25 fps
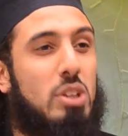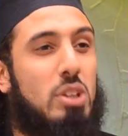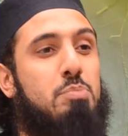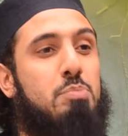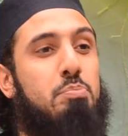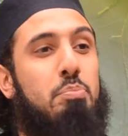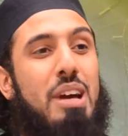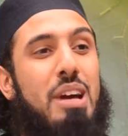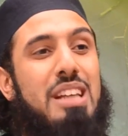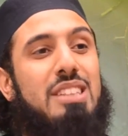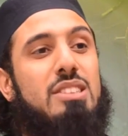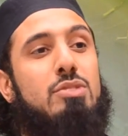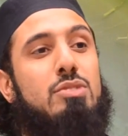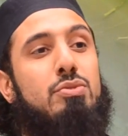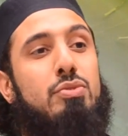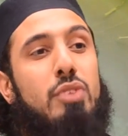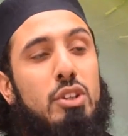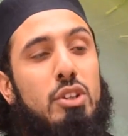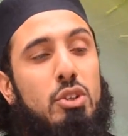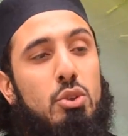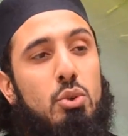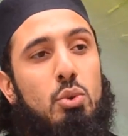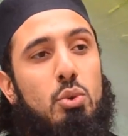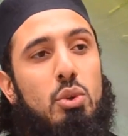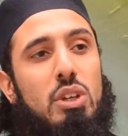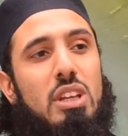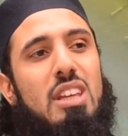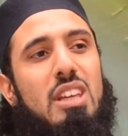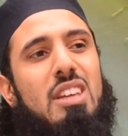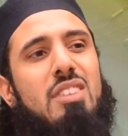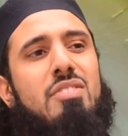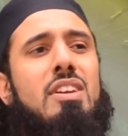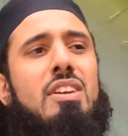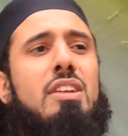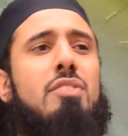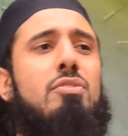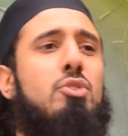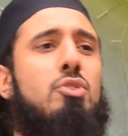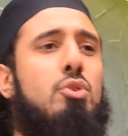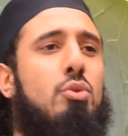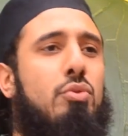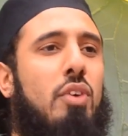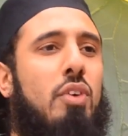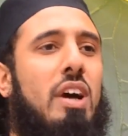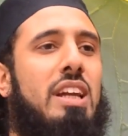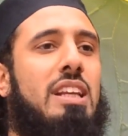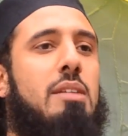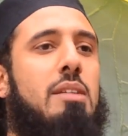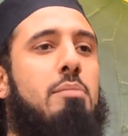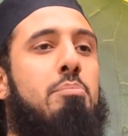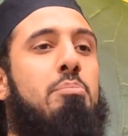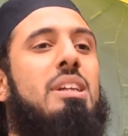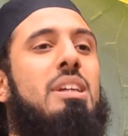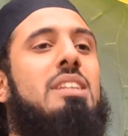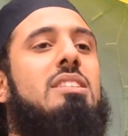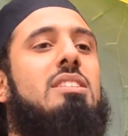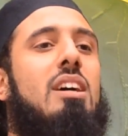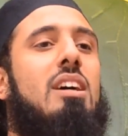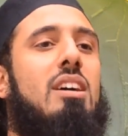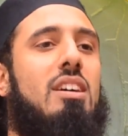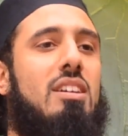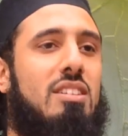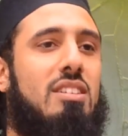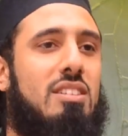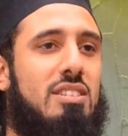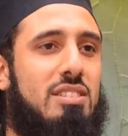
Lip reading: best for you even if you find it bitter.